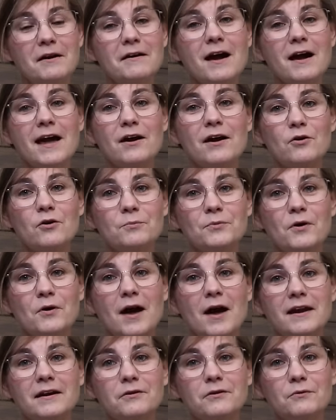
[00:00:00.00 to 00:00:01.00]
I hope you
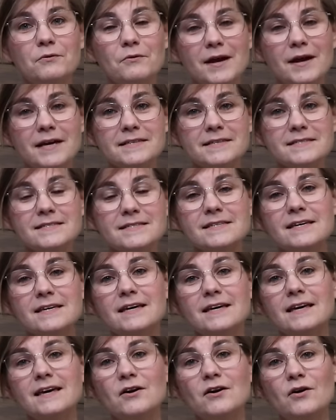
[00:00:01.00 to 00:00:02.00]
had a great
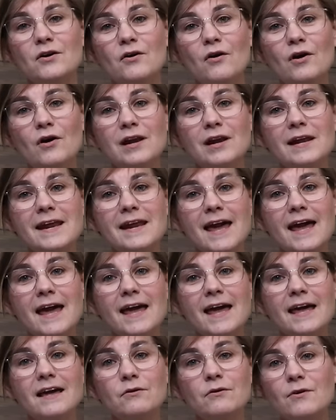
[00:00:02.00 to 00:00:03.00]

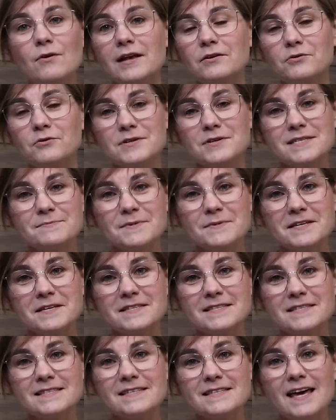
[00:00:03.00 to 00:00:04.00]
holiday, great
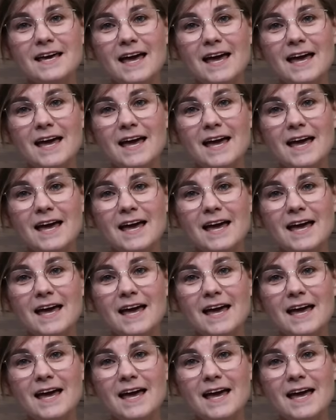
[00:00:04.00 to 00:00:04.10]
Christmas,